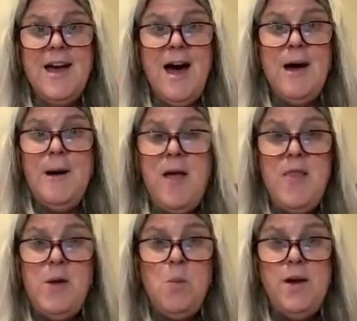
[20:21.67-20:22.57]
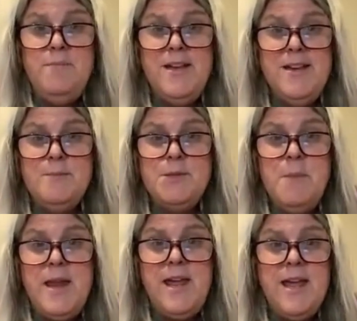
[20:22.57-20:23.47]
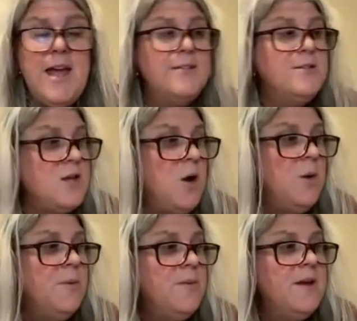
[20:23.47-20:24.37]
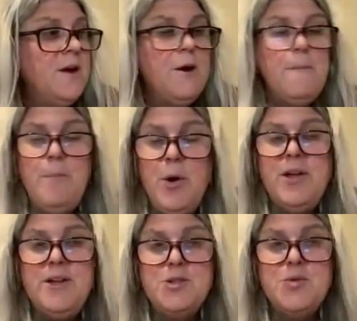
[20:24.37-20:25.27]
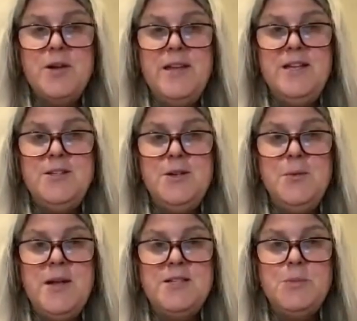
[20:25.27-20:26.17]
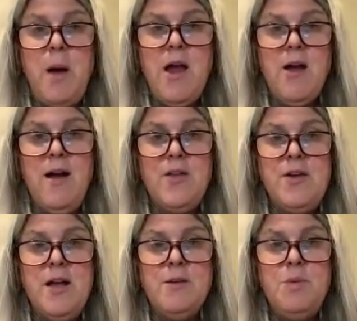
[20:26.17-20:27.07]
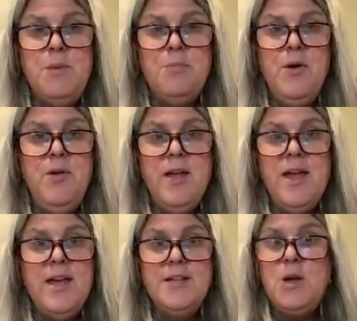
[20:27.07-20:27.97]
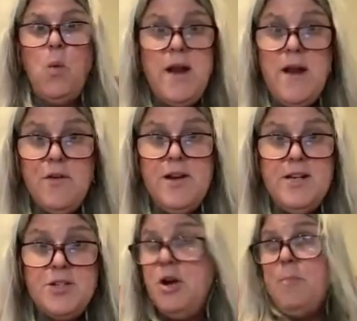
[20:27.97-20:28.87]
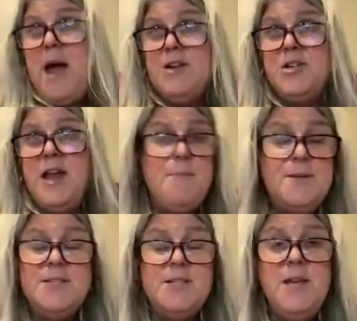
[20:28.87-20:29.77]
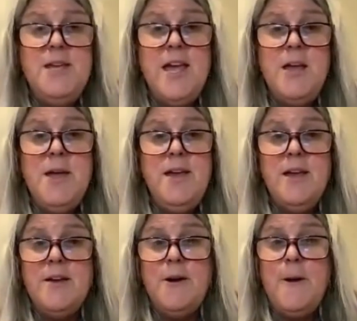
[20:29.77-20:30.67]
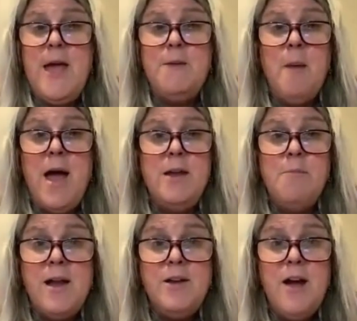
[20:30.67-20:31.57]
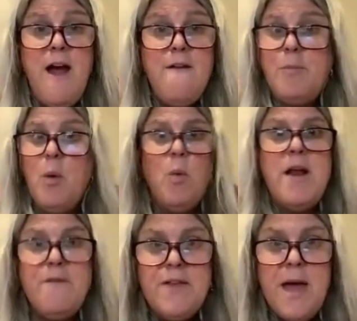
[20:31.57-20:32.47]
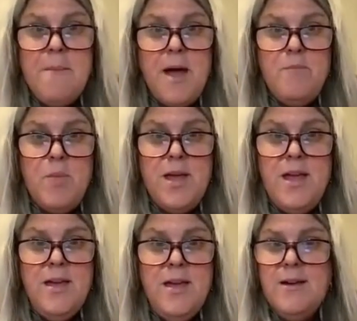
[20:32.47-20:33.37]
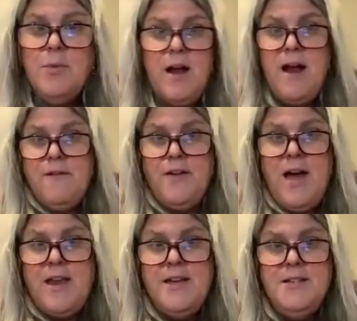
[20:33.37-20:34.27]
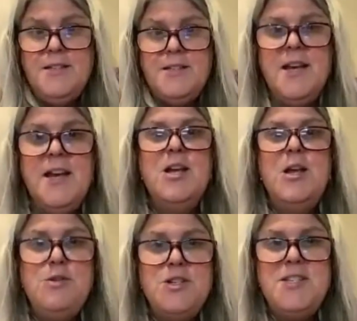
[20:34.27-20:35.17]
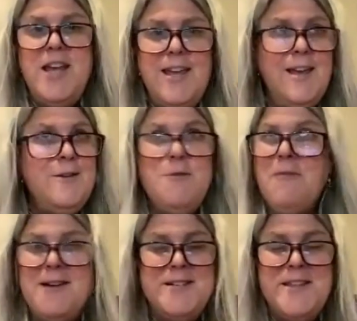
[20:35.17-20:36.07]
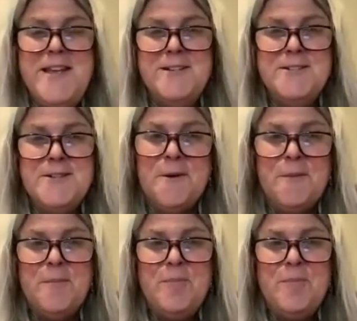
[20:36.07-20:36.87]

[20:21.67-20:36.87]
And then one becomes many. And so her book is really to inspire other young people to whatever it is. Her passion happens to be gaming and Minecraft, but whatever that might be, whatever that is, you just take it and you run to the end zone.